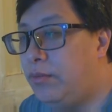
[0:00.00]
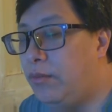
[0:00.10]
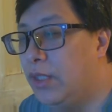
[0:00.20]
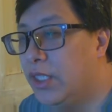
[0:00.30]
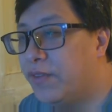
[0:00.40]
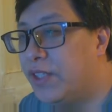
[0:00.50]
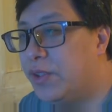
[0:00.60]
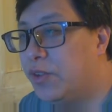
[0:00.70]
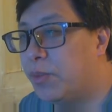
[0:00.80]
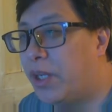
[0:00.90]
if this
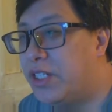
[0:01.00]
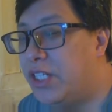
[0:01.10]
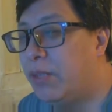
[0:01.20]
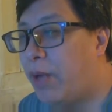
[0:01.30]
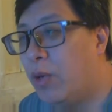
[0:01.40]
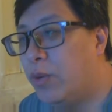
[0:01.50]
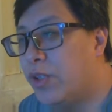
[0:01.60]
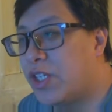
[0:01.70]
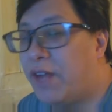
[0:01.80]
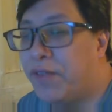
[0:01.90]
was my team, I would
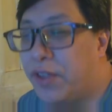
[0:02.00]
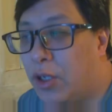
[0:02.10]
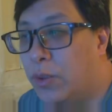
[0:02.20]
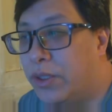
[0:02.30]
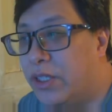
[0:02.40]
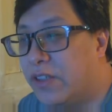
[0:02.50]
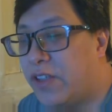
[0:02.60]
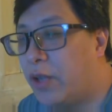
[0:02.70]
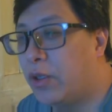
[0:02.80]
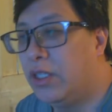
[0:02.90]
just have to go with this.
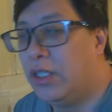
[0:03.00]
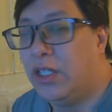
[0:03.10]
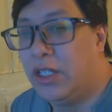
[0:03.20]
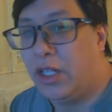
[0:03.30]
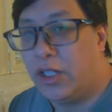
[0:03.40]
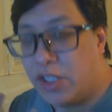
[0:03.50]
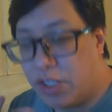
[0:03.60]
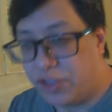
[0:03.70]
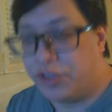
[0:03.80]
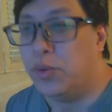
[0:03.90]
I
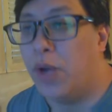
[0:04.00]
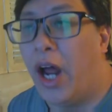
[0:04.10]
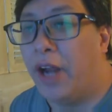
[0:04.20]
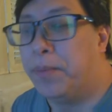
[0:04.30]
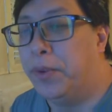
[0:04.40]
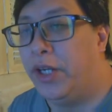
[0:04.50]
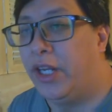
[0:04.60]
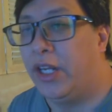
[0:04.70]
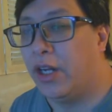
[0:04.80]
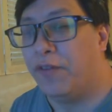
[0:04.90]
do not put
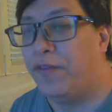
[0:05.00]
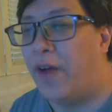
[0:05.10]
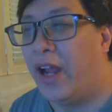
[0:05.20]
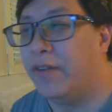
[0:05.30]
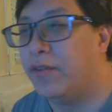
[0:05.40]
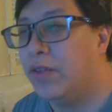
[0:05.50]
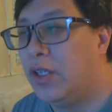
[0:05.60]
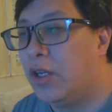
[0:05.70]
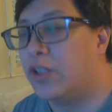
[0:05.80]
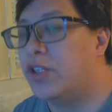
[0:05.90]
in a 5,
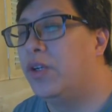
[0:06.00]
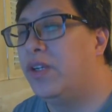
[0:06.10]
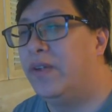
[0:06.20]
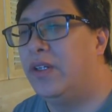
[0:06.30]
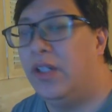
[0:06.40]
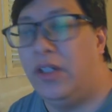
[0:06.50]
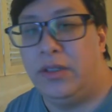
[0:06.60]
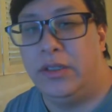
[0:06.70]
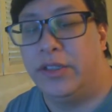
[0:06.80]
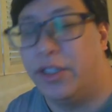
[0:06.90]
or don't even...
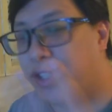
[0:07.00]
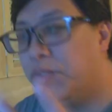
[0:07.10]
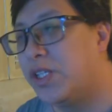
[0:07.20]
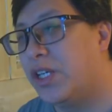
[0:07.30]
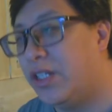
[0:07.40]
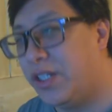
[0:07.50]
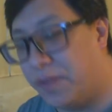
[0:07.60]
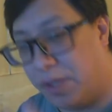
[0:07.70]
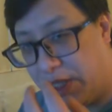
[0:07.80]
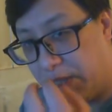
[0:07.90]
The 2-star
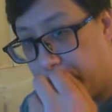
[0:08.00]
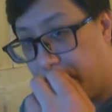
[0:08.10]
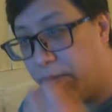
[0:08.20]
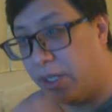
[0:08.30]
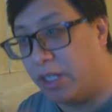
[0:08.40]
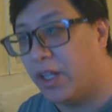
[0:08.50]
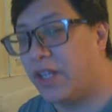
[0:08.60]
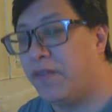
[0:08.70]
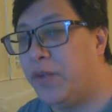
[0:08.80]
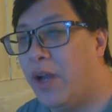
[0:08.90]
difference is pretty big. Like,
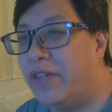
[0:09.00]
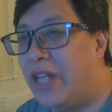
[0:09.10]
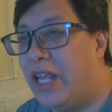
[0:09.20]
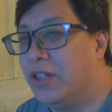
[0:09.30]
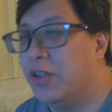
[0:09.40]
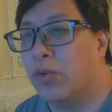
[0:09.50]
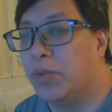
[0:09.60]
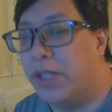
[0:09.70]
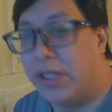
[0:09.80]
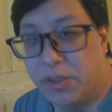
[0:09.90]
if you have an 8, don't
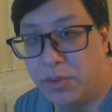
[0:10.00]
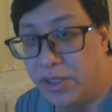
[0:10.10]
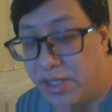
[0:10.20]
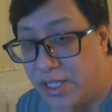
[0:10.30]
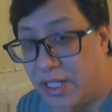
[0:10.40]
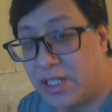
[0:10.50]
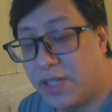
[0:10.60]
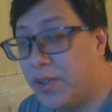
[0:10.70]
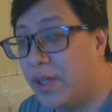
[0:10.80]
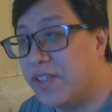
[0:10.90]
replace it with a 6.
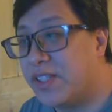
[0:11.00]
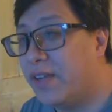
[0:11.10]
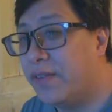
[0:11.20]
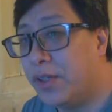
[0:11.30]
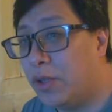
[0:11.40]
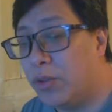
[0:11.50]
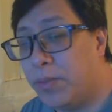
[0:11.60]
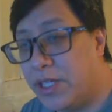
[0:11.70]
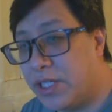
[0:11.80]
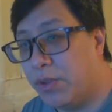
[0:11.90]
If you have a 7, don't
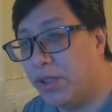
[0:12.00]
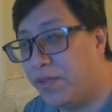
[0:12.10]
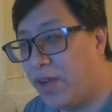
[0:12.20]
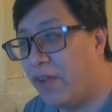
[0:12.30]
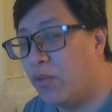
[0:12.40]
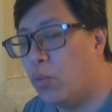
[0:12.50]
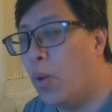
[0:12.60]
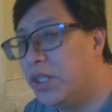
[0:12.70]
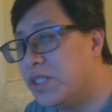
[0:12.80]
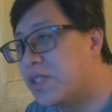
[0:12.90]
replace it with a 5.
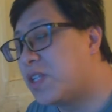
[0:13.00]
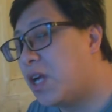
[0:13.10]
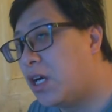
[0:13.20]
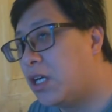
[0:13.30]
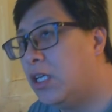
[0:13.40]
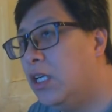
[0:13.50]
1-star,